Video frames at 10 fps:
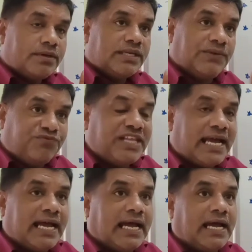If
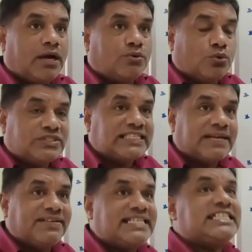the goods and
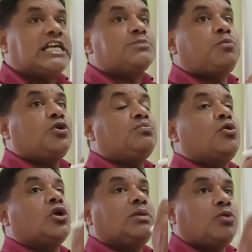services export,
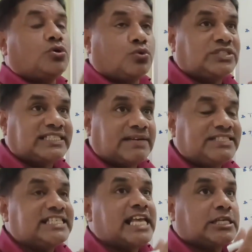more and more goods and
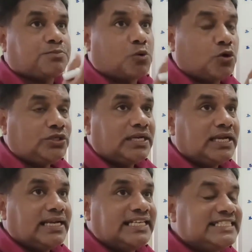services export,
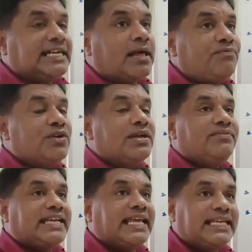instead of
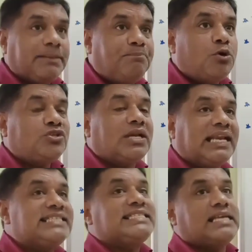we can import
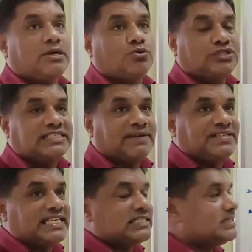less goods and
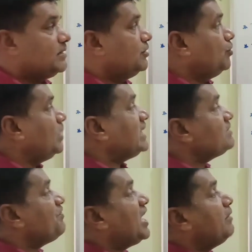services, known
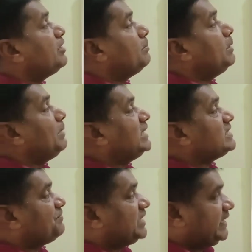as favorable balance
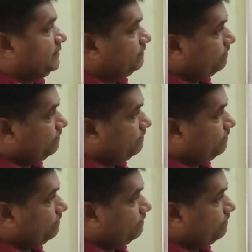of trade.